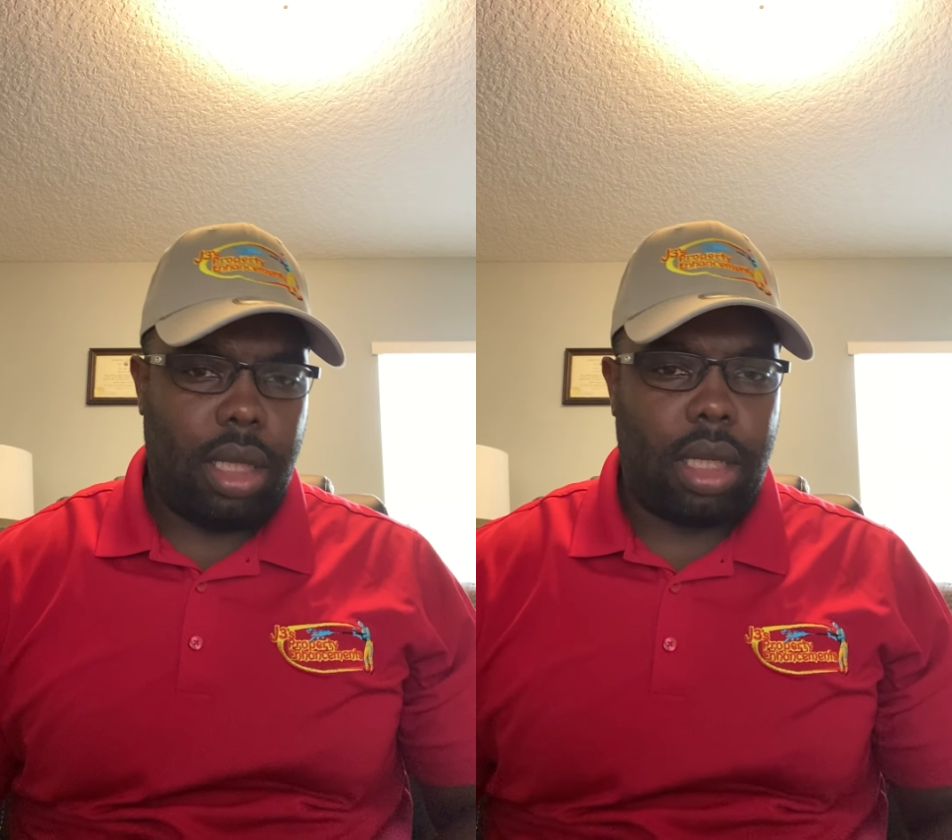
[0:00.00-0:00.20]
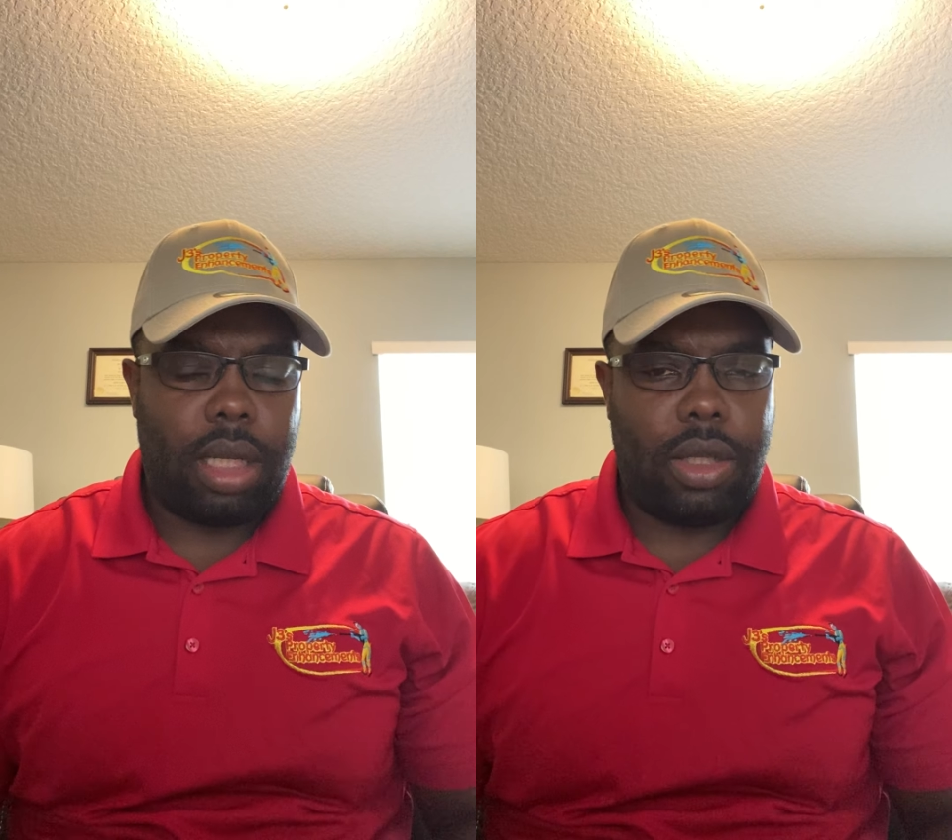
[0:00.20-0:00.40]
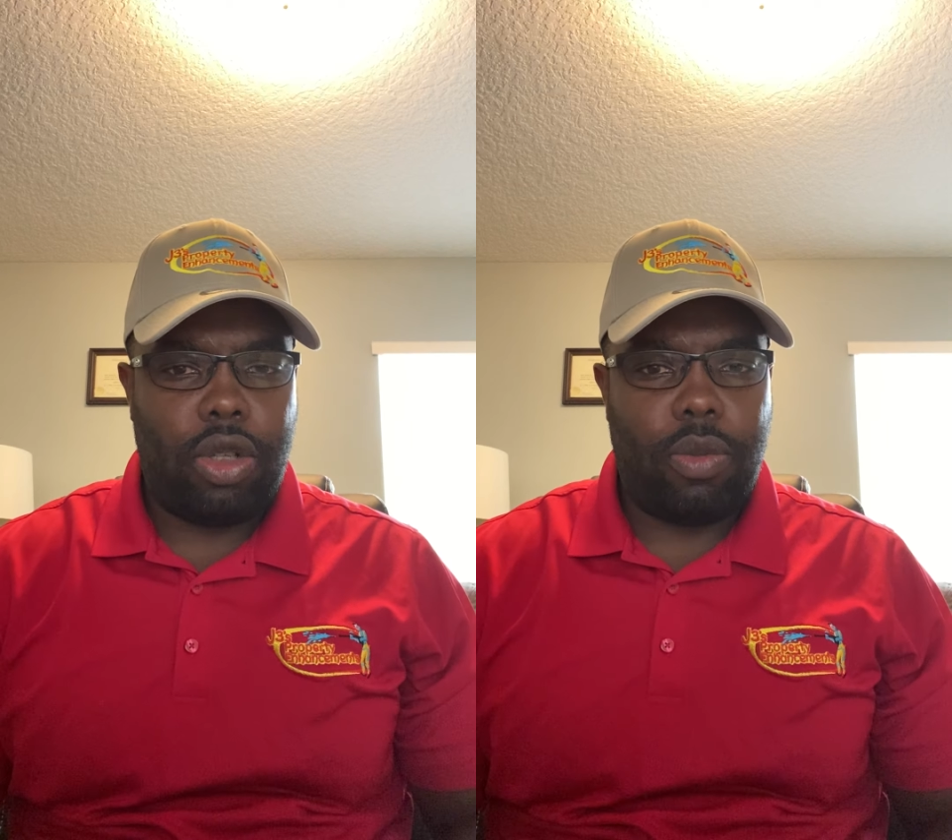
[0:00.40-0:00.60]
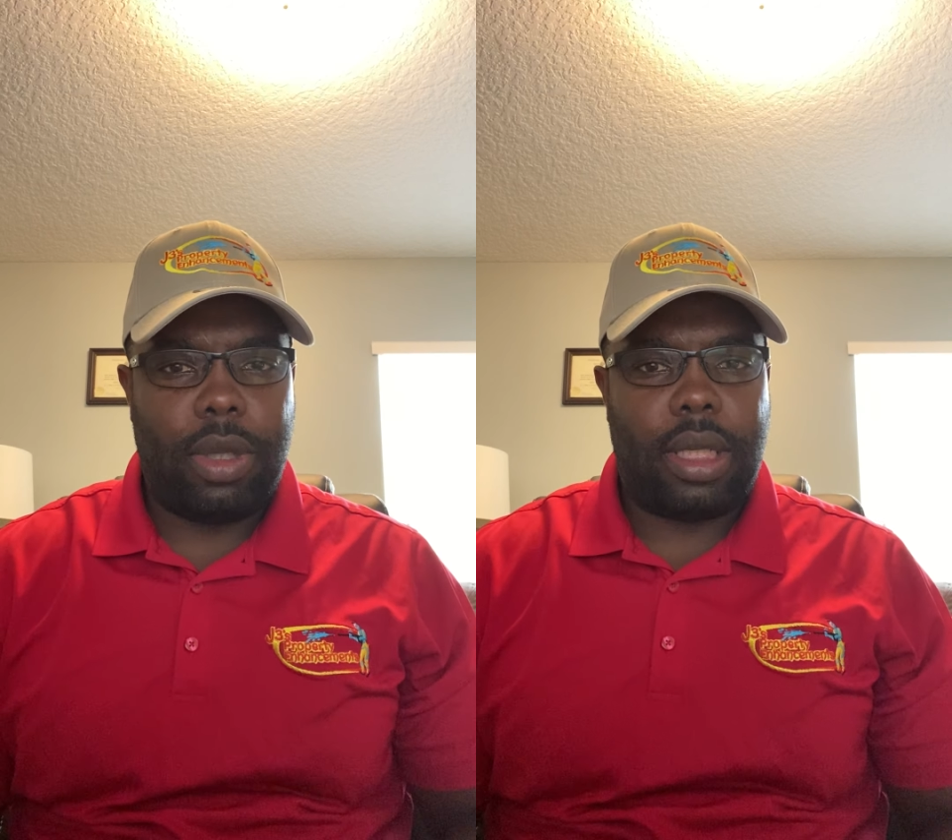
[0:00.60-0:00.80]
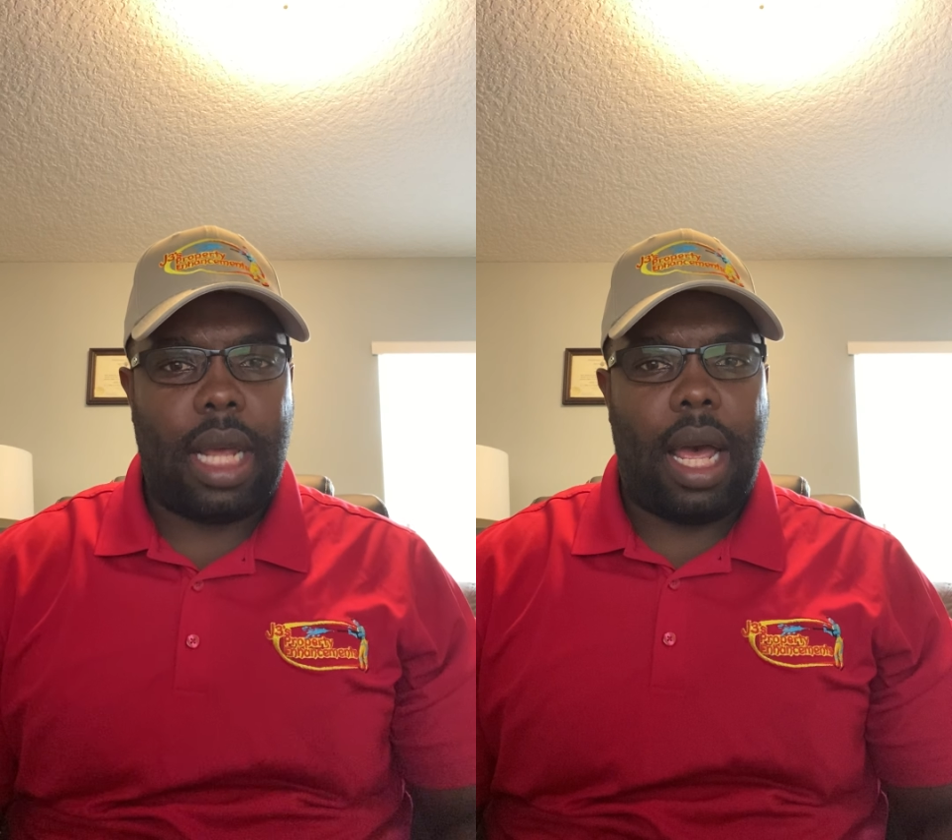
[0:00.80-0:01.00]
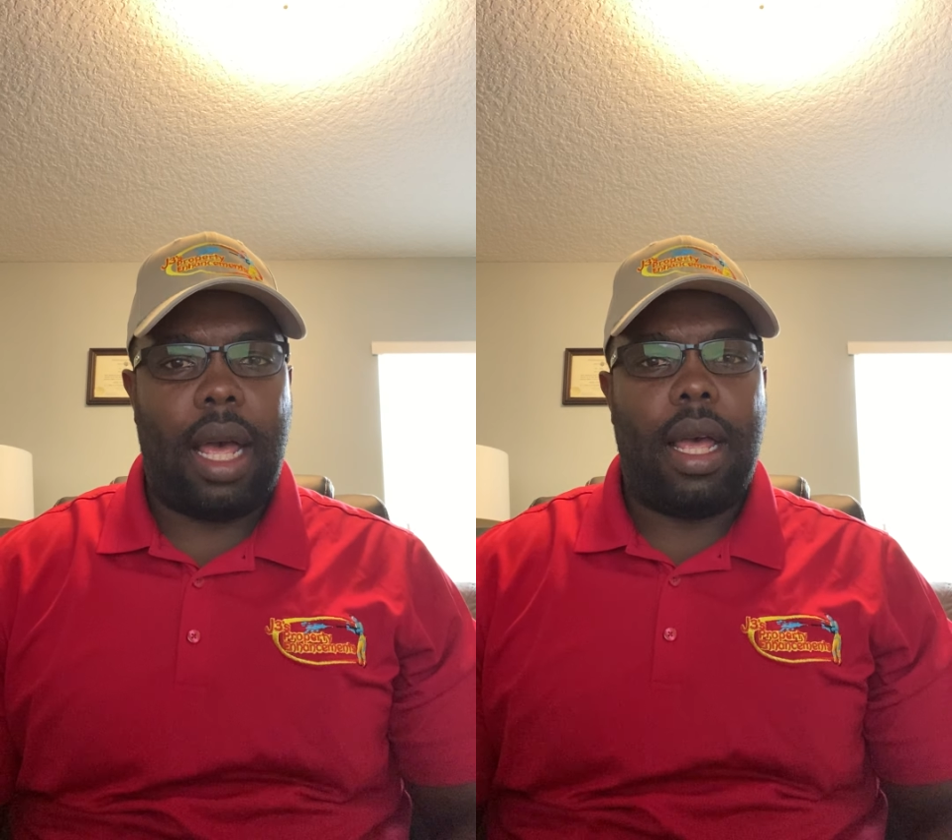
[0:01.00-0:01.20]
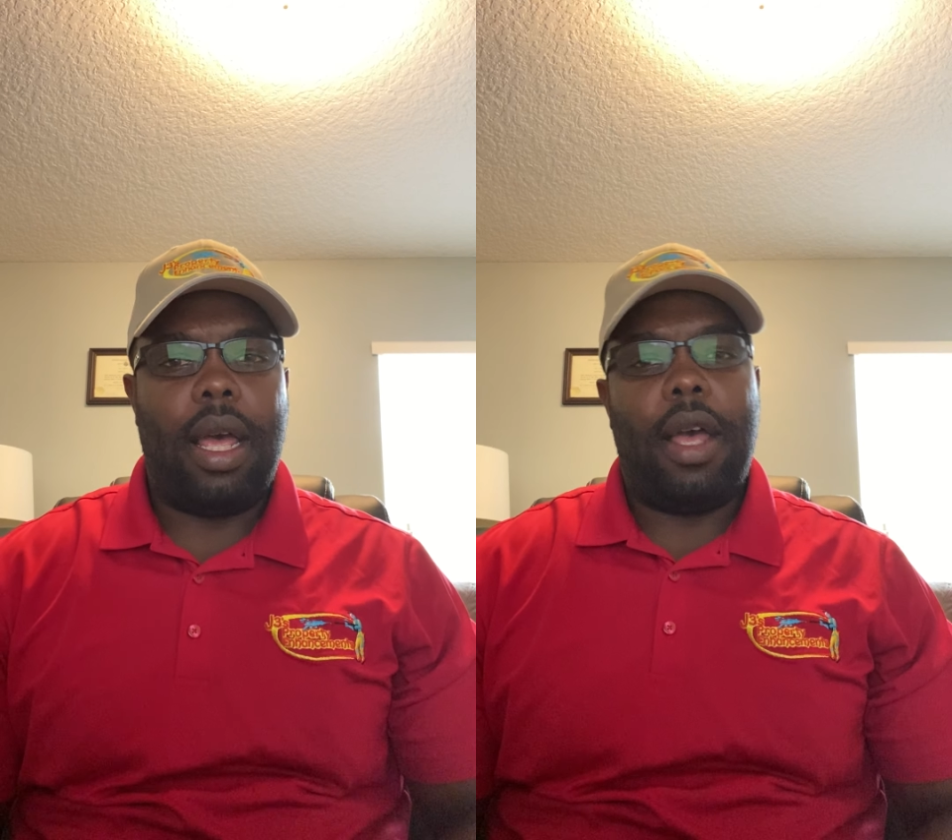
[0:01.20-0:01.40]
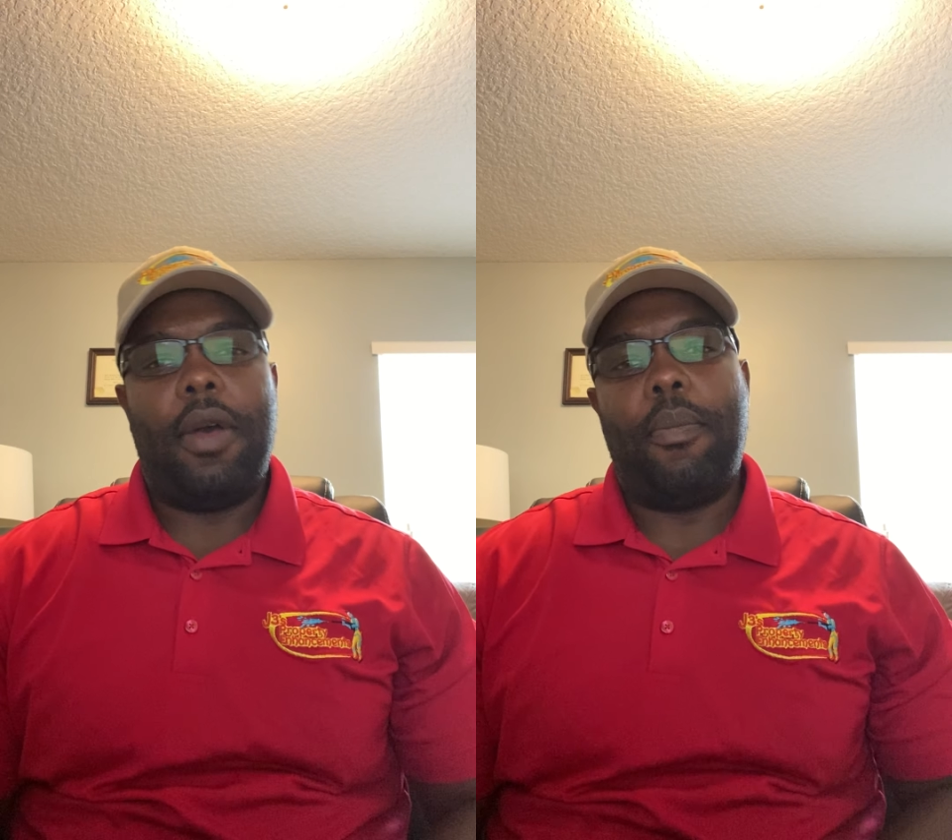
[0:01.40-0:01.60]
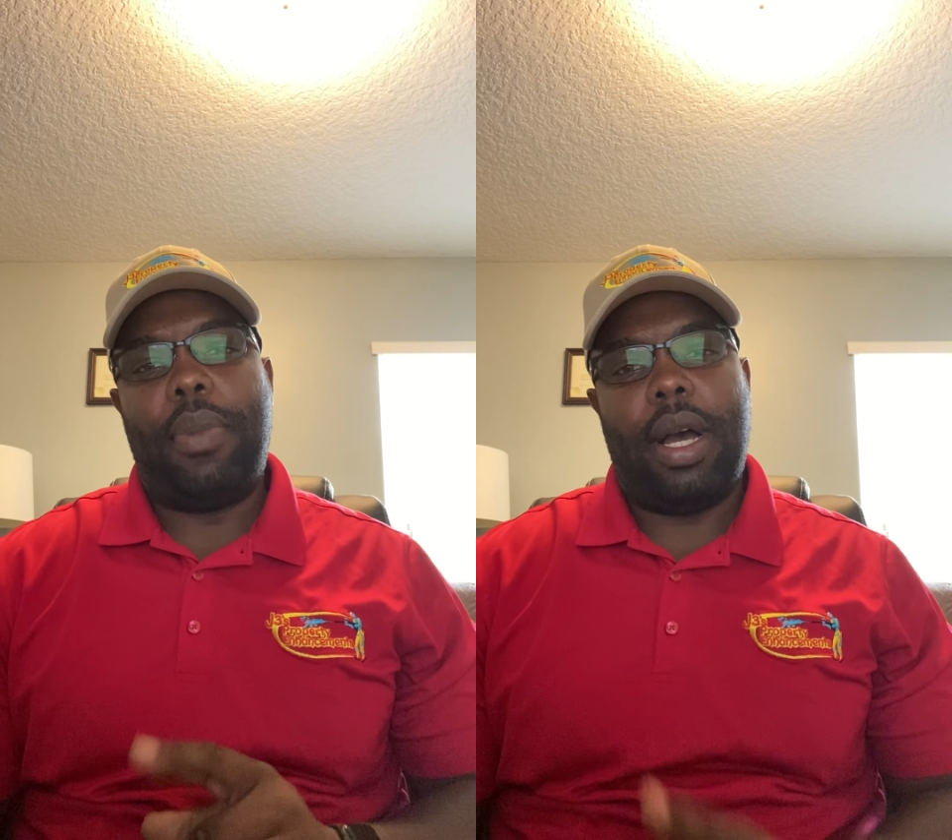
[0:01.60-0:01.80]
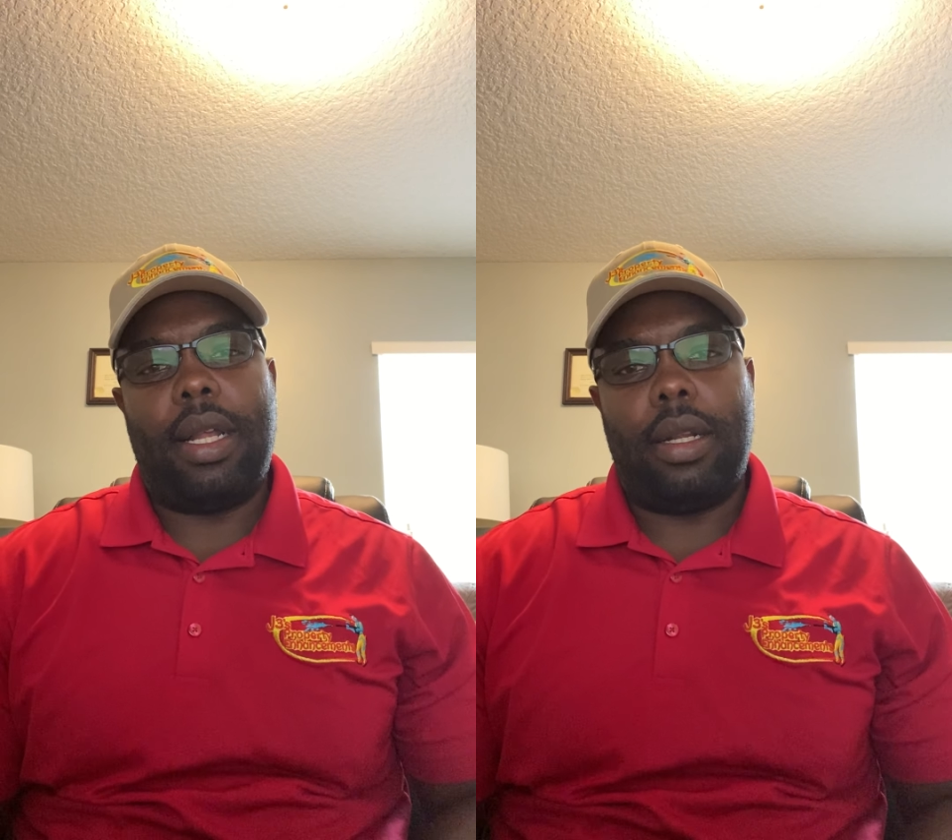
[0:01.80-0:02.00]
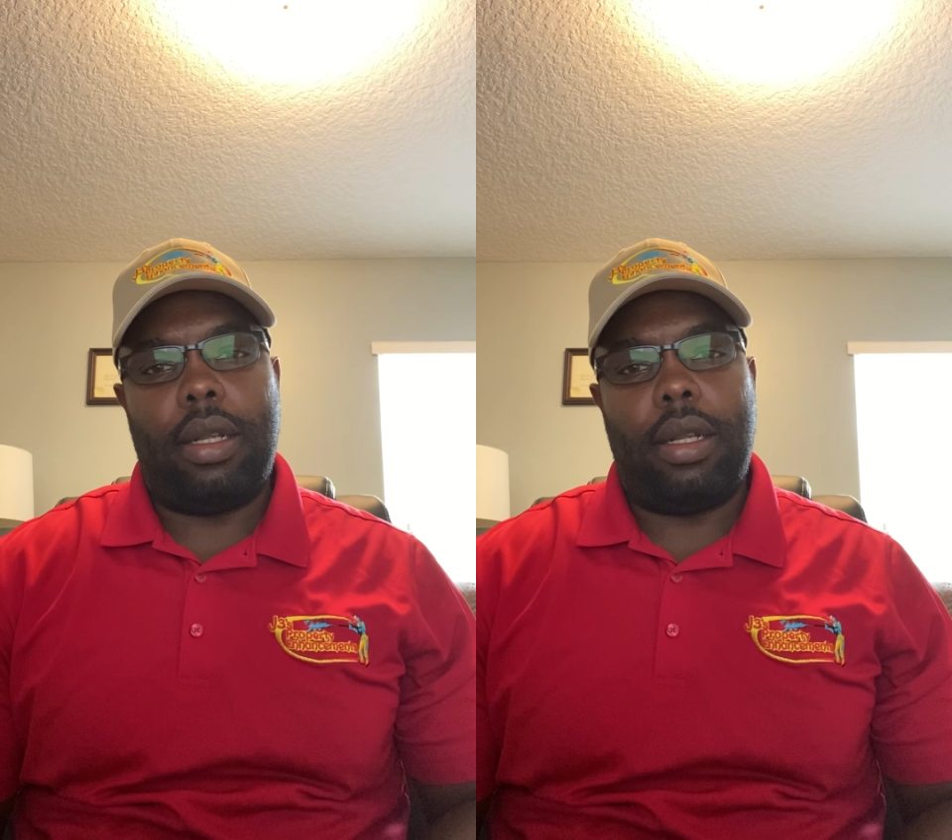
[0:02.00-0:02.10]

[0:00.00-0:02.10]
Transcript: the consumer side. But